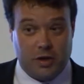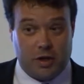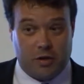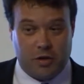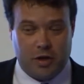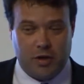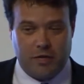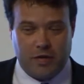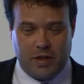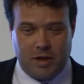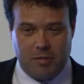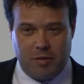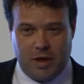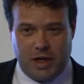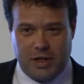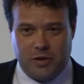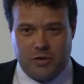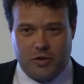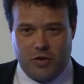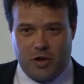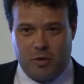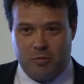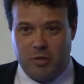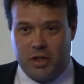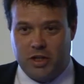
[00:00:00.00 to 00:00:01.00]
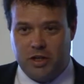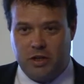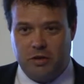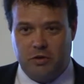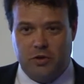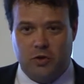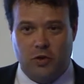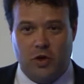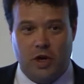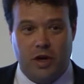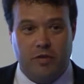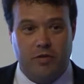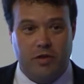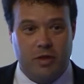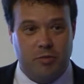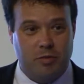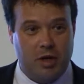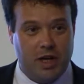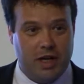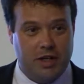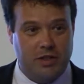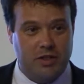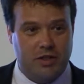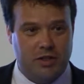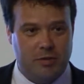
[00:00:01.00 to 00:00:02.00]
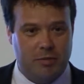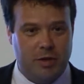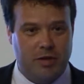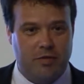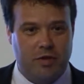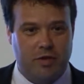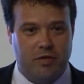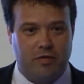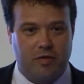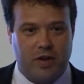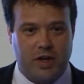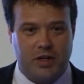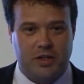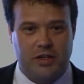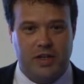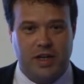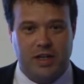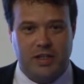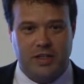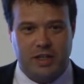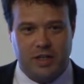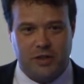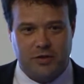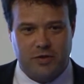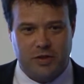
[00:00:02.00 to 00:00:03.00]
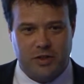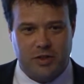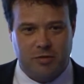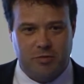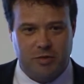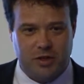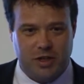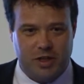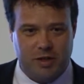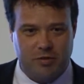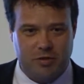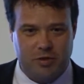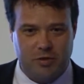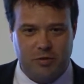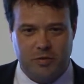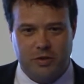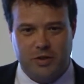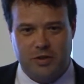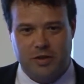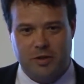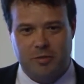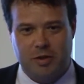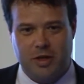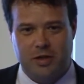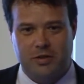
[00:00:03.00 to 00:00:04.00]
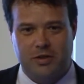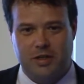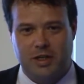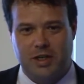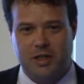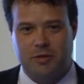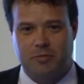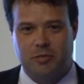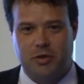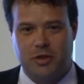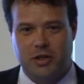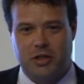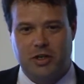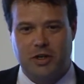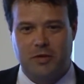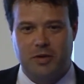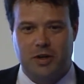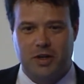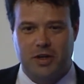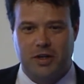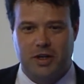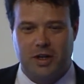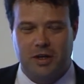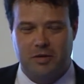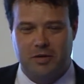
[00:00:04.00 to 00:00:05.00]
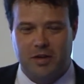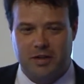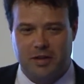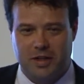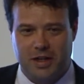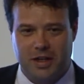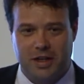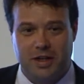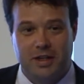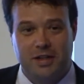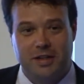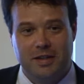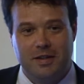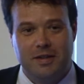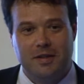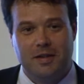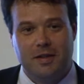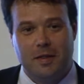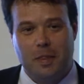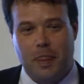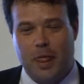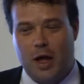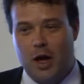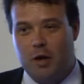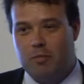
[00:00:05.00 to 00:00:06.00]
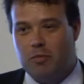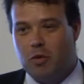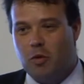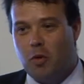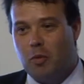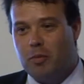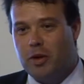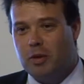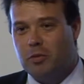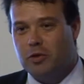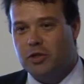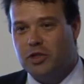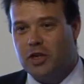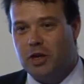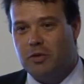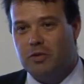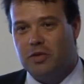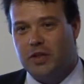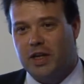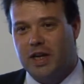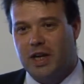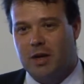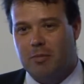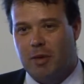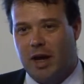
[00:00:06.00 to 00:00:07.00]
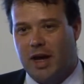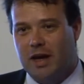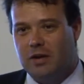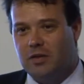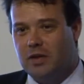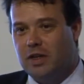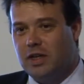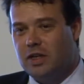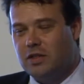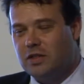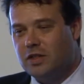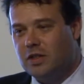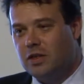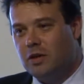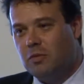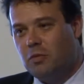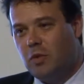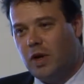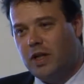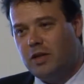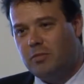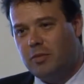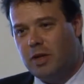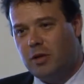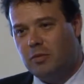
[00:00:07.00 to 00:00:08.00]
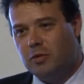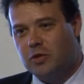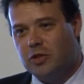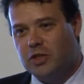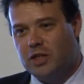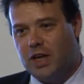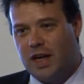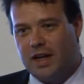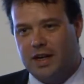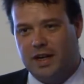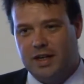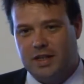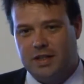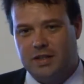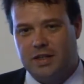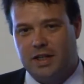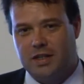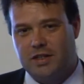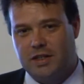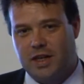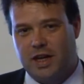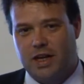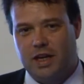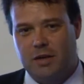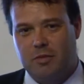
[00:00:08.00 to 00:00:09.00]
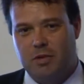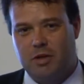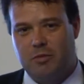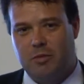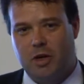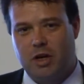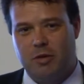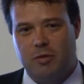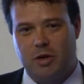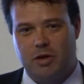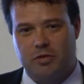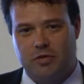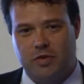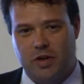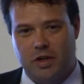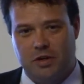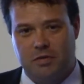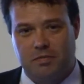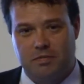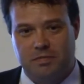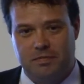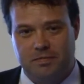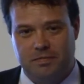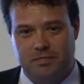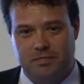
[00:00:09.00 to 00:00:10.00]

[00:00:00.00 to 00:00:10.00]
cover them later on, but they're used all over the place as a bit of a fashion accessory sometimes. Oh, we're doing a poster, let's put a QR code on there. But what people don't think about is that when people scan it, they scan it with a mobile phone.